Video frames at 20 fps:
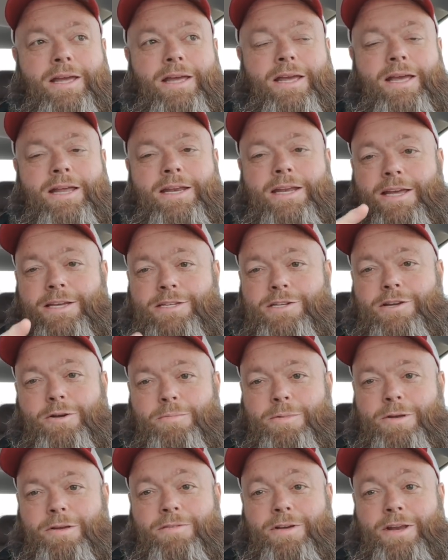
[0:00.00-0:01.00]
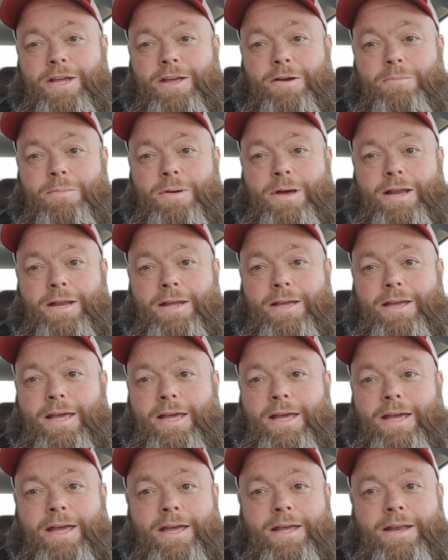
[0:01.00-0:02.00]
And yes, there will be a video about it,
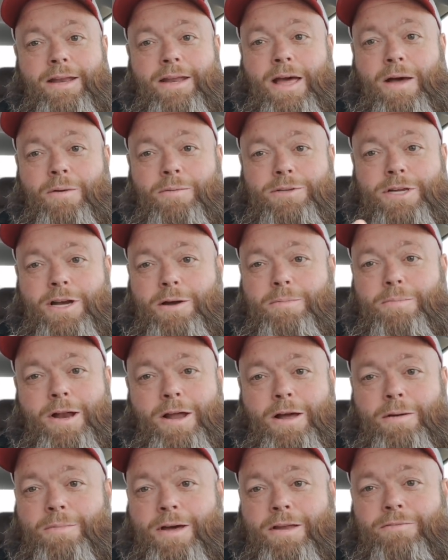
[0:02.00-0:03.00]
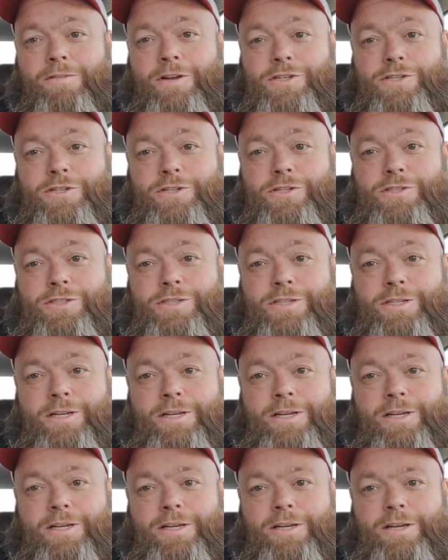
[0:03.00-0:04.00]
and I will talk about all my adventures,
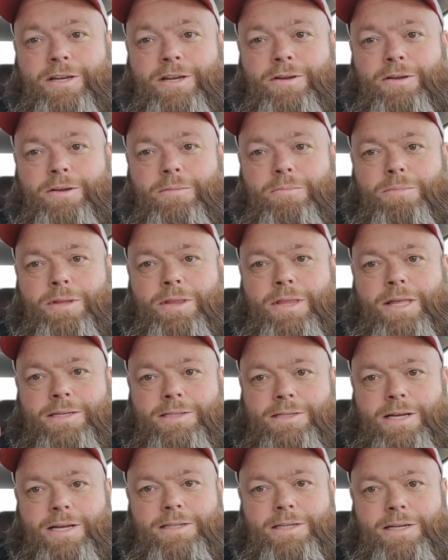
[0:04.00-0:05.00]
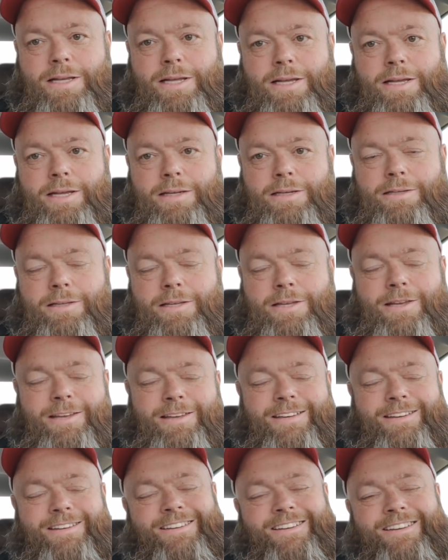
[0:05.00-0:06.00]
but that's not today.
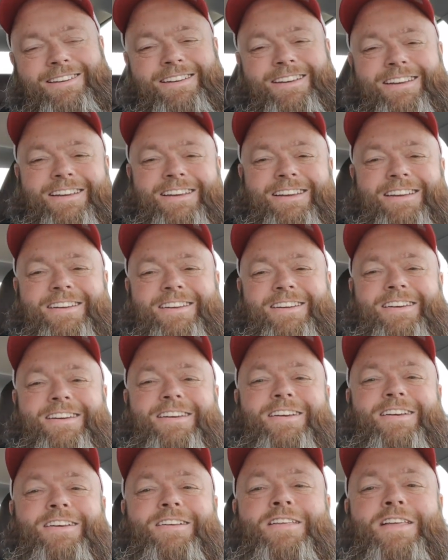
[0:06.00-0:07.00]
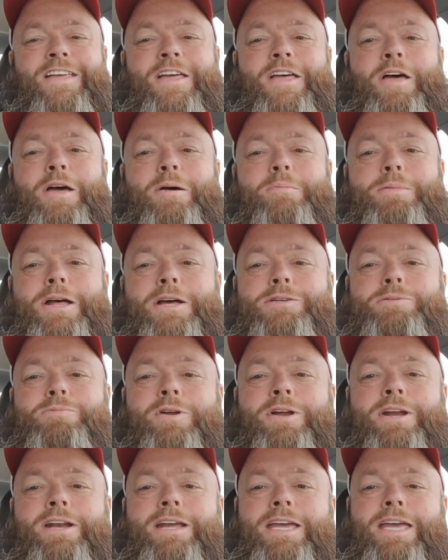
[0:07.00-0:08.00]
But I just
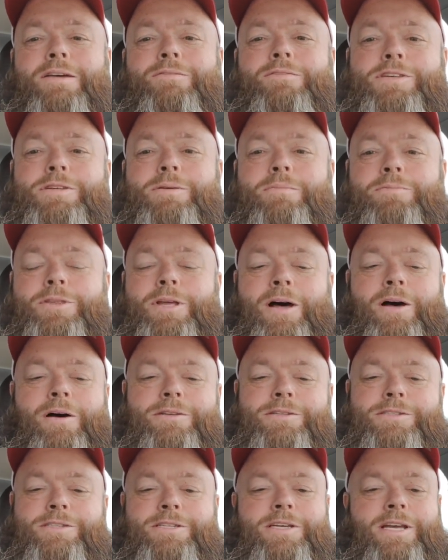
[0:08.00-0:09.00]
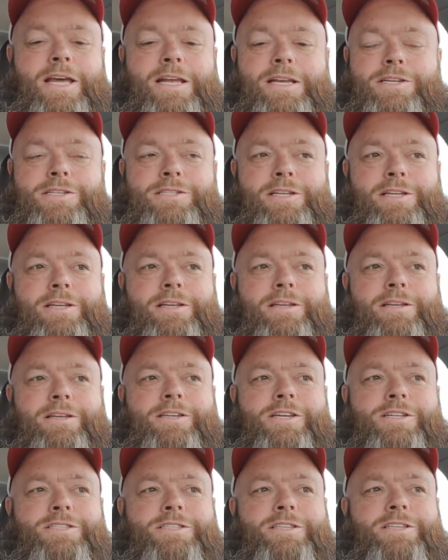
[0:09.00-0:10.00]
wanted to give you some thoughts and
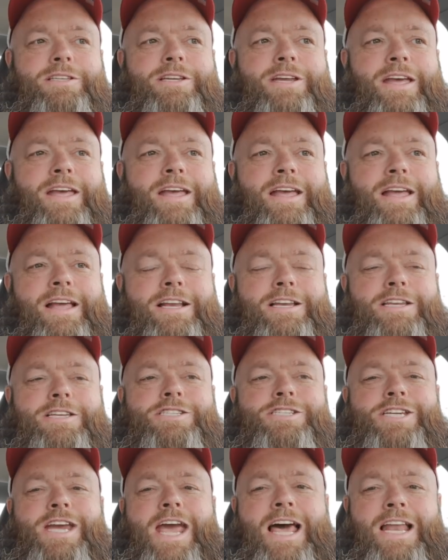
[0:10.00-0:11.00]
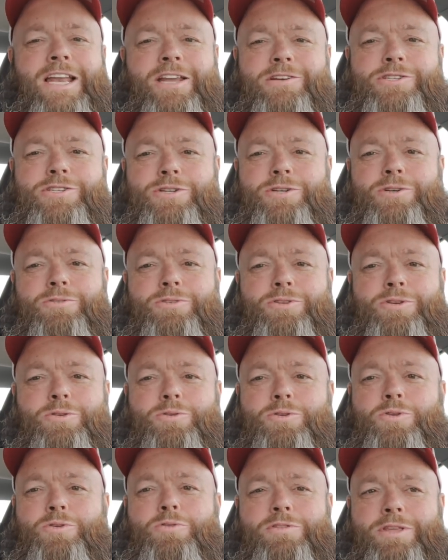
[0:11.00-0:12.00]
just challenge you to
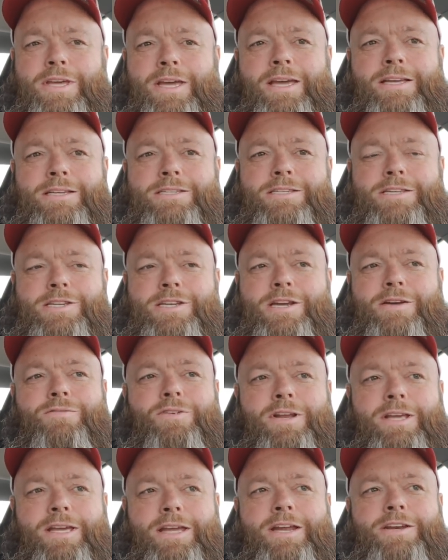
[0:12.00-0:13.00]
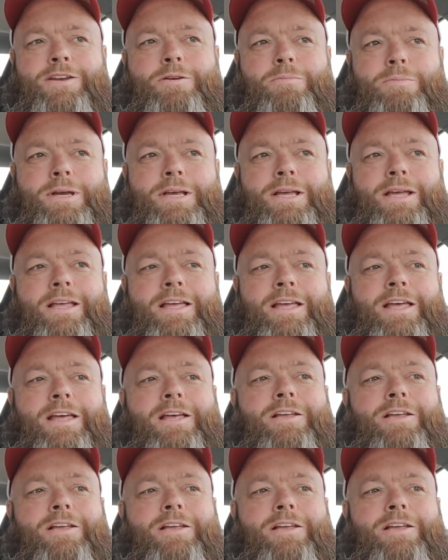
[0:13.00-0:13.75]
do things differently in your business.